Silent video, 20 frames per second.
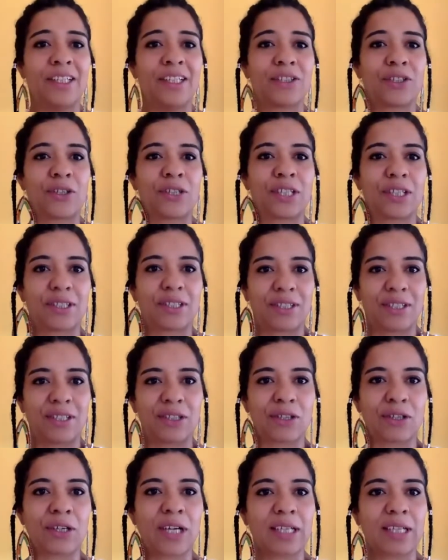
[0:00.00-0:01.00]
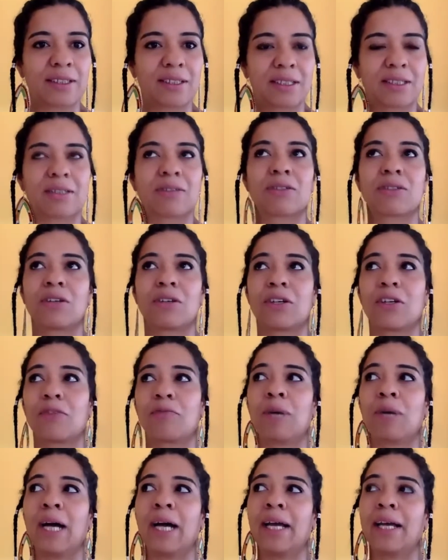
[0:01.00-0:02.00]
So that's sort of
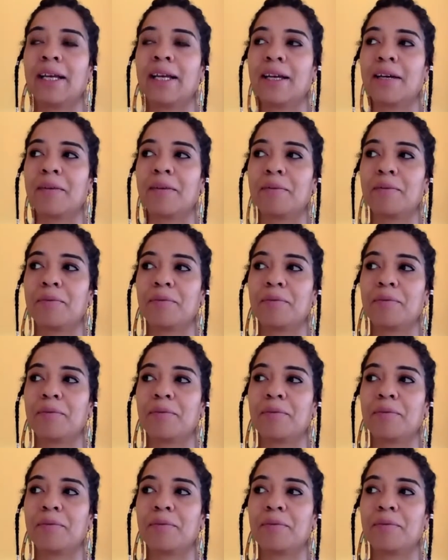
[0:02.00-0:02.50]
my